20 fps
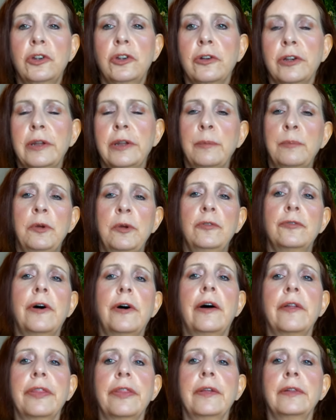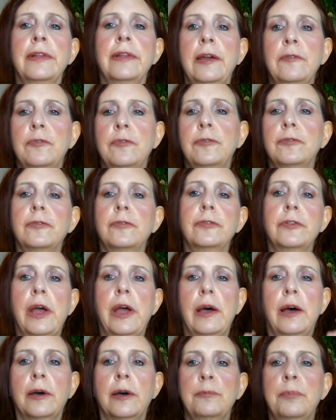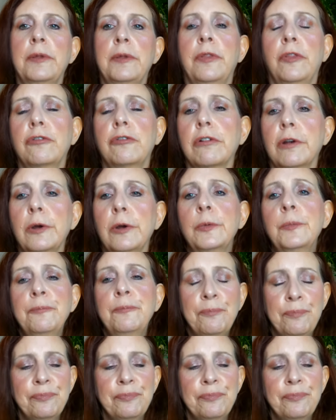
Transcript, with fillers: you're going to move all the lymph up and through,